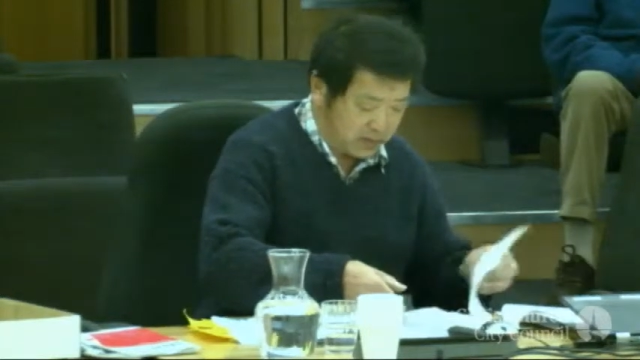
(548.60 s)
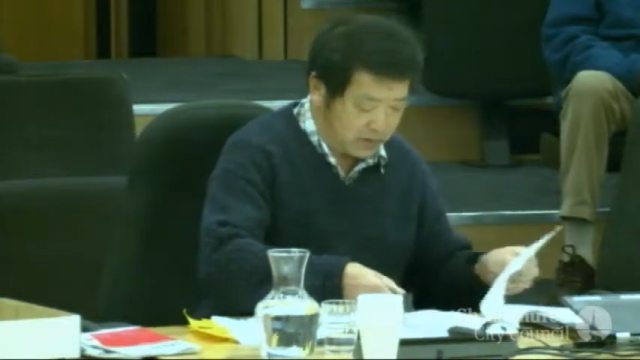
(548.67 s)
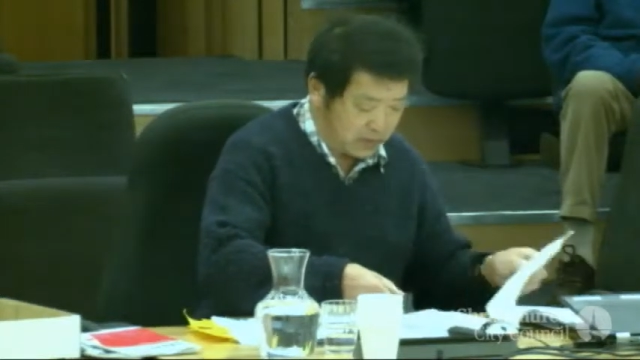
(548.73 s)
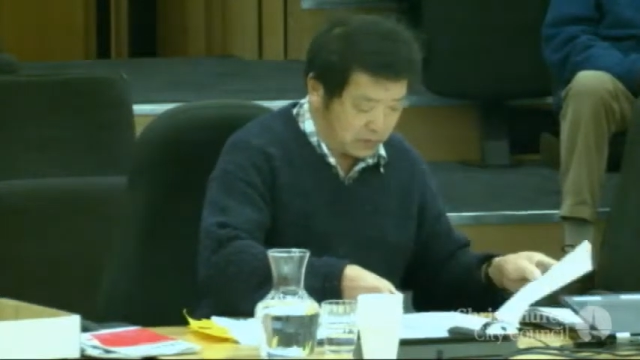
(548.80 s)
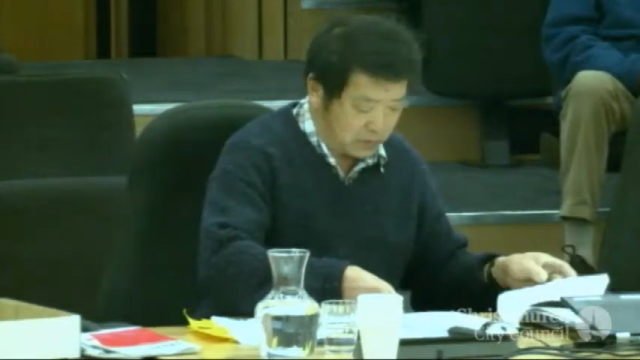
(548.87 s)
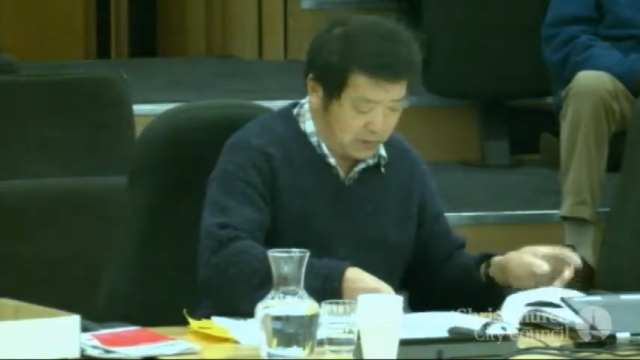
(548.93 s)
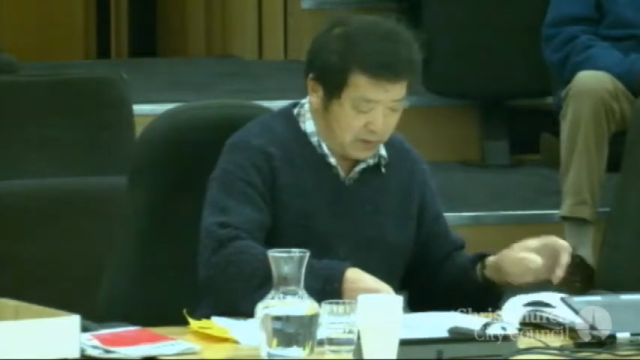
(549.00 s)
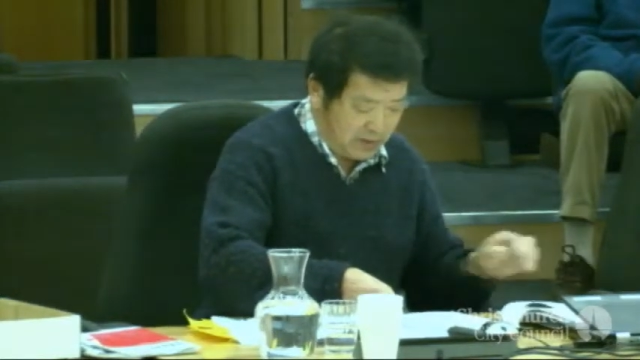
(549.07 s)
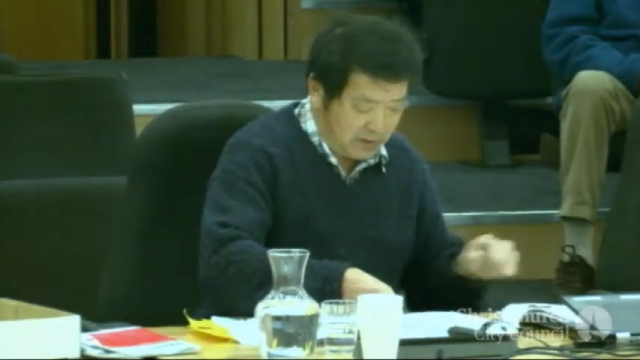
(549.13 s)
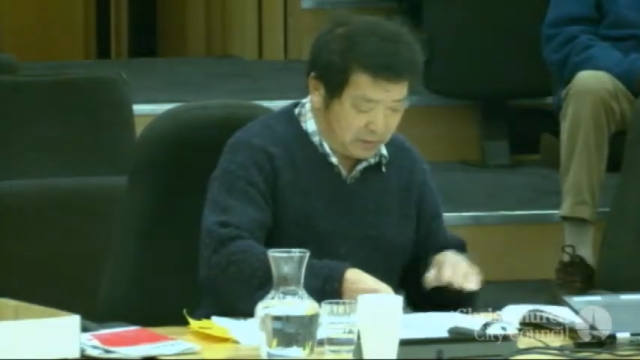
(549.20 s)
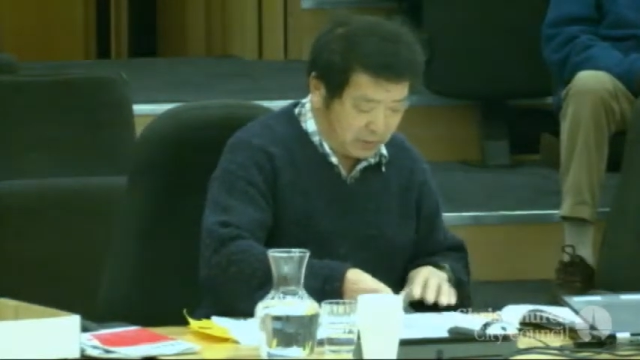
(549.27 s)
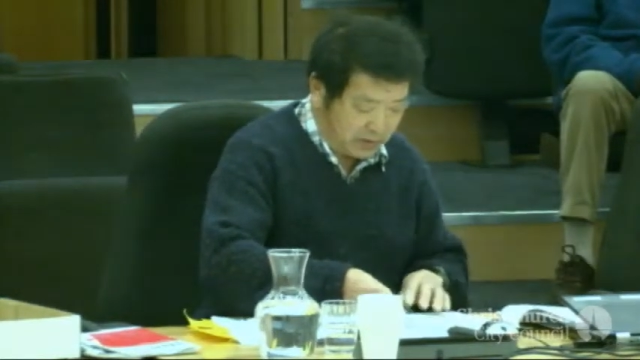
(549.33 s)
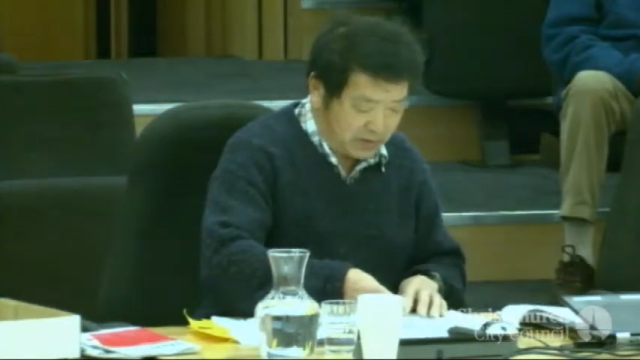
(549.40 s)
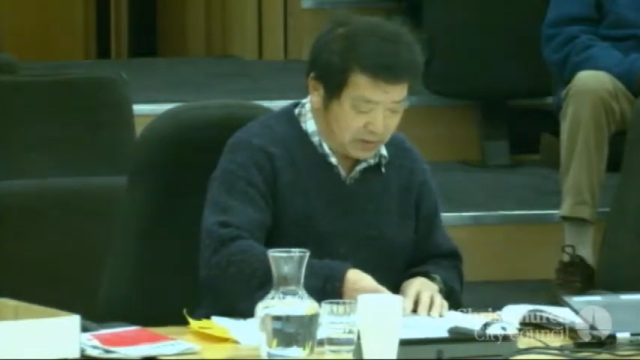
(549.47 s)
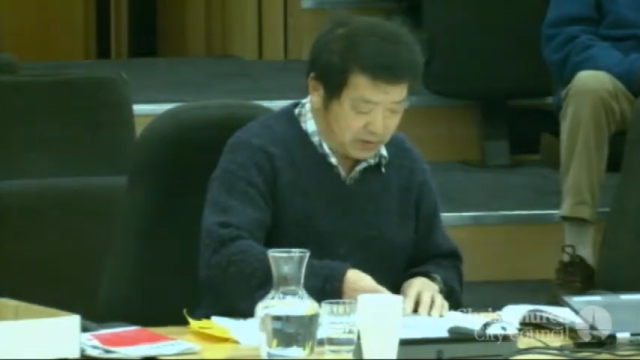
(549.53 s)
to
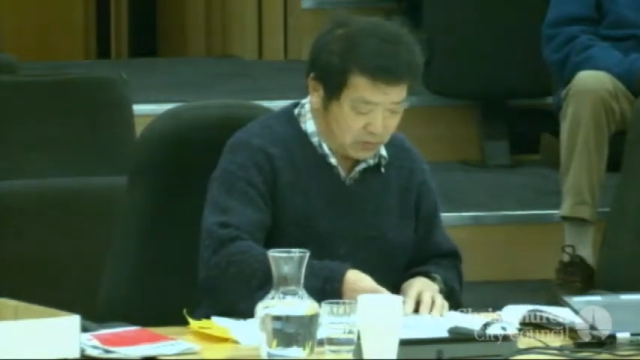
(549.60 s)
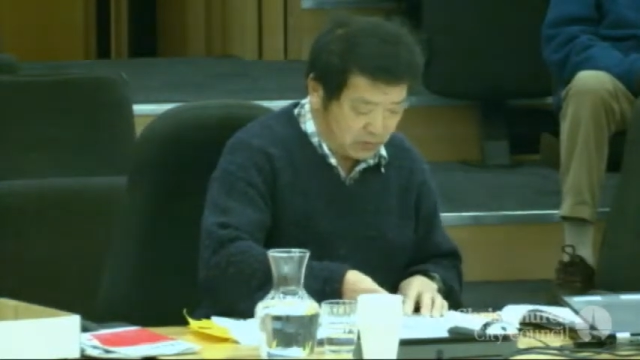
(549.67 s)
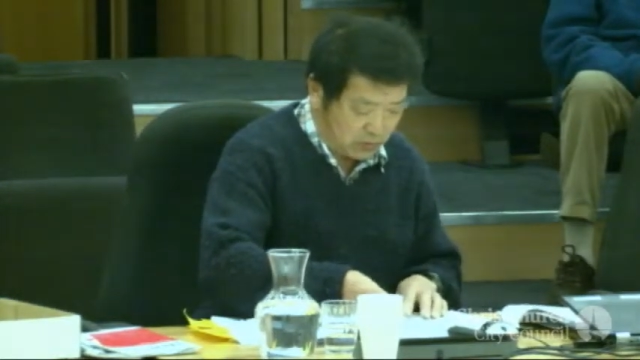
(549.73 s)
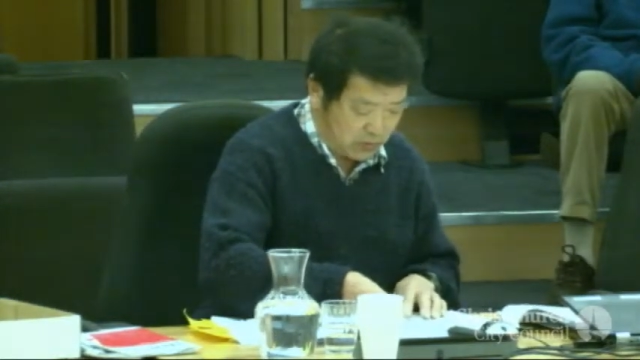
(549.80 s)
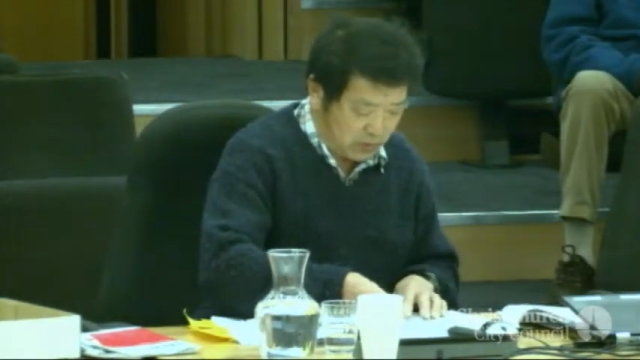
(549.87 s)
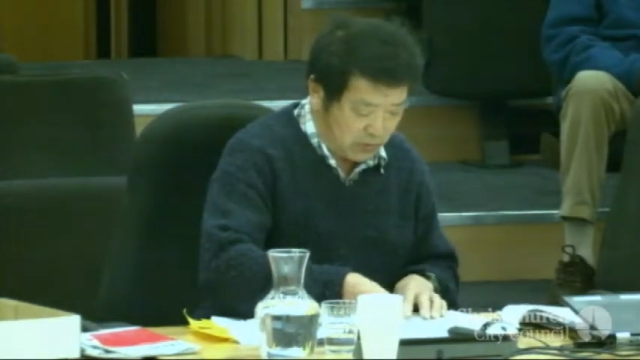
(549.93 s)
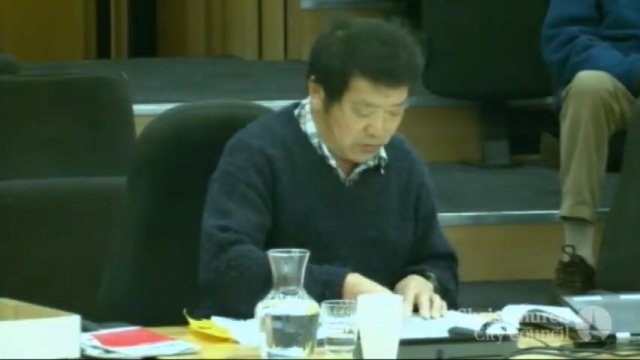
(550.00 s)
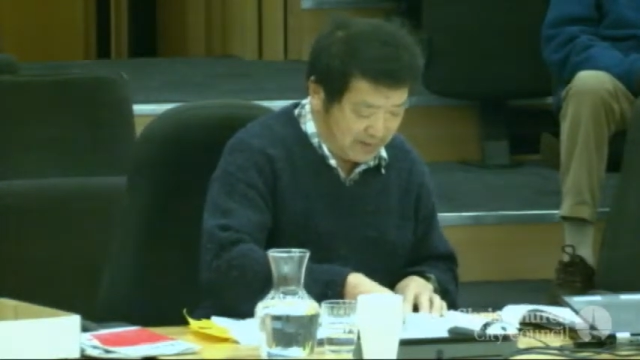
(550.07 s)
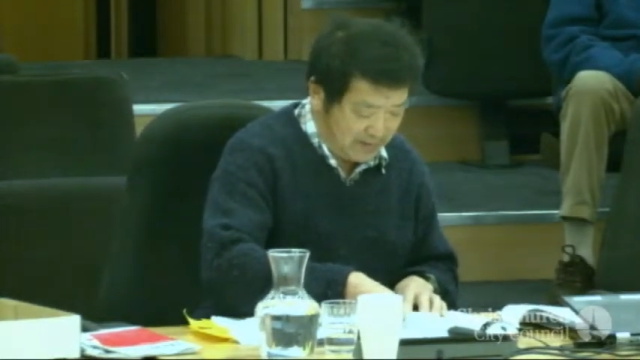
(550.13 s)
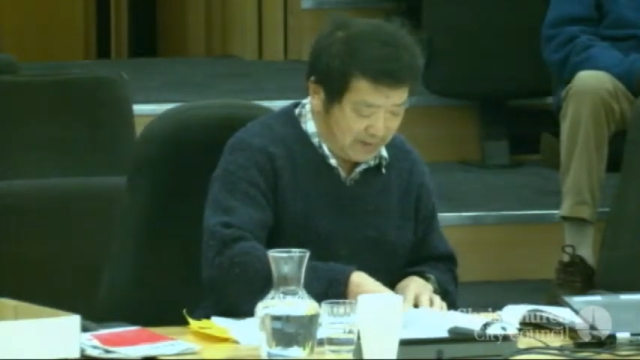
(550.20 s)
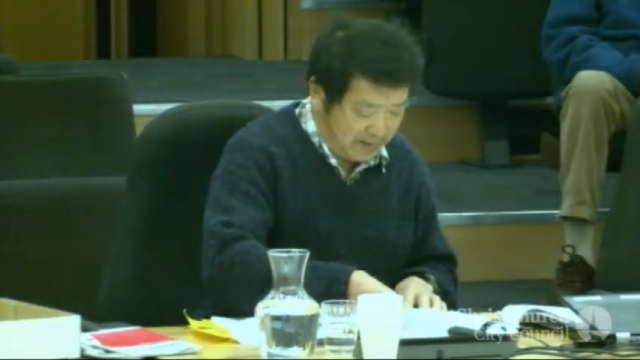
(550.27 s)
bring in soil